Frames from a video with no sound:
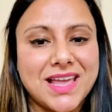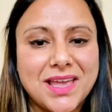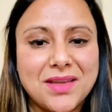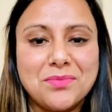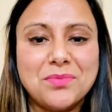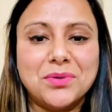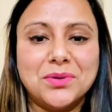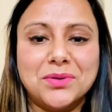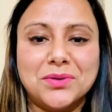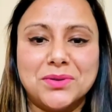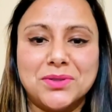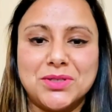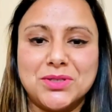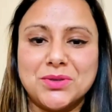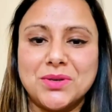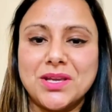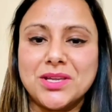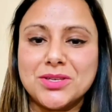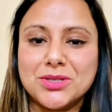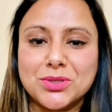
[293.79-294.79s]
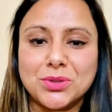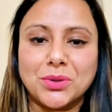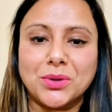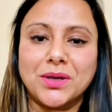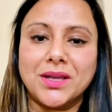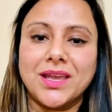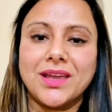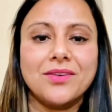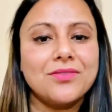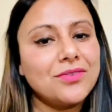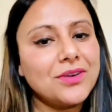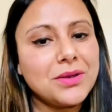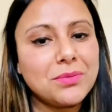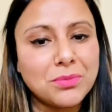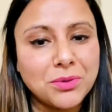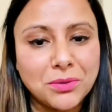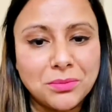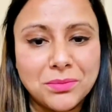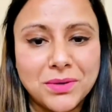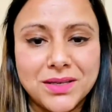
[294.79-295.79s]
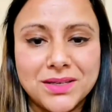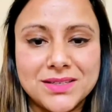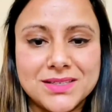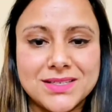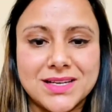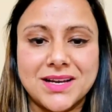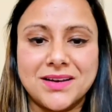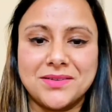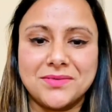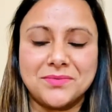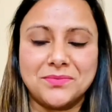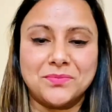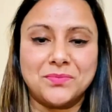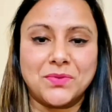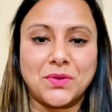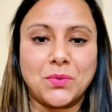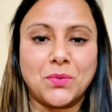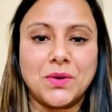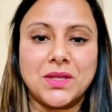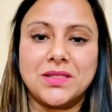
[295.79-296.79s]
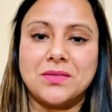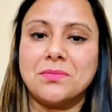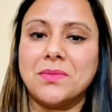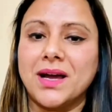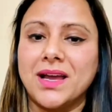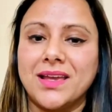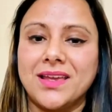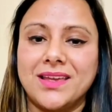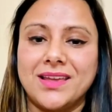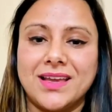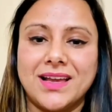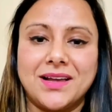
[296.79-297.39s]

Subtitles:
able to enjoy every moment with my